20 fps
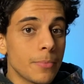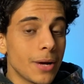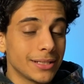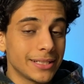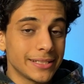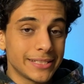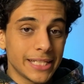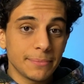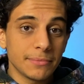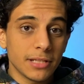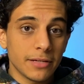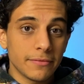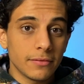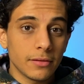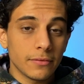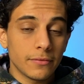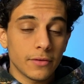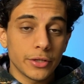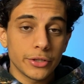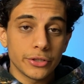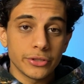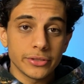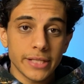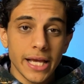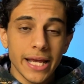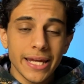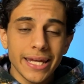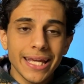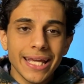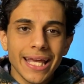has the same level of
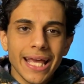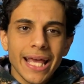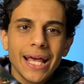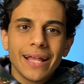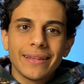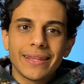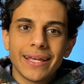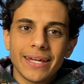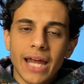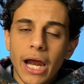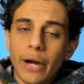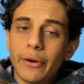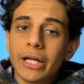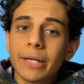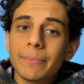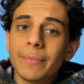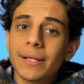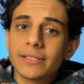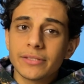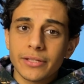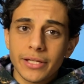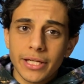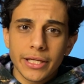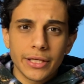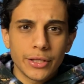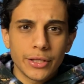understanding, then I recommend studying in